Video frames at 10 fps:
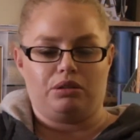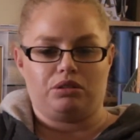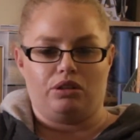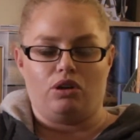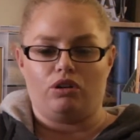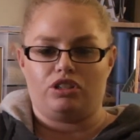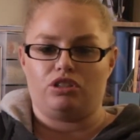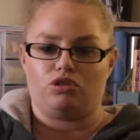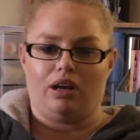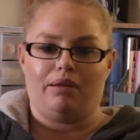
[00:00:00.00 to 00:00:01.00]
So not
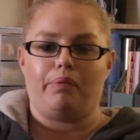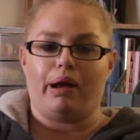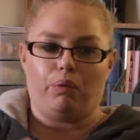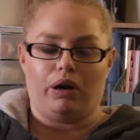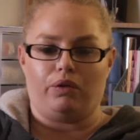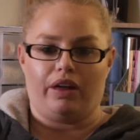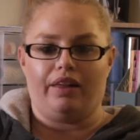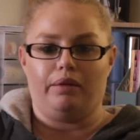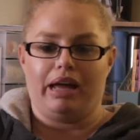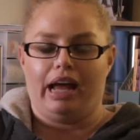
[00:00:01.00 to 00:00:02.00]
just dream about one or the
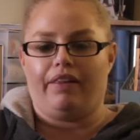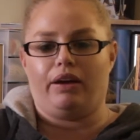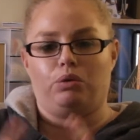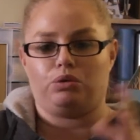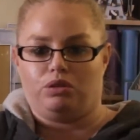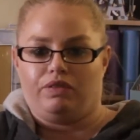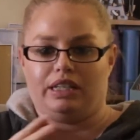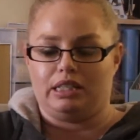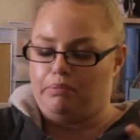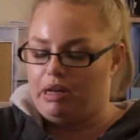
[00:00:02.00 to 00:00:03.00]
other, but how they all sort of
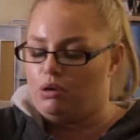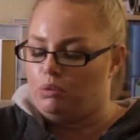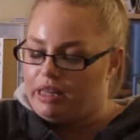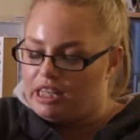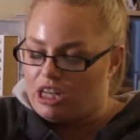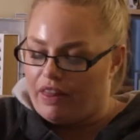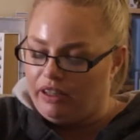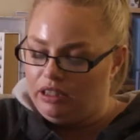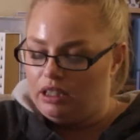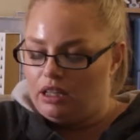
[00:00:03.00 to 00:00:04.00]
intermingle with each other.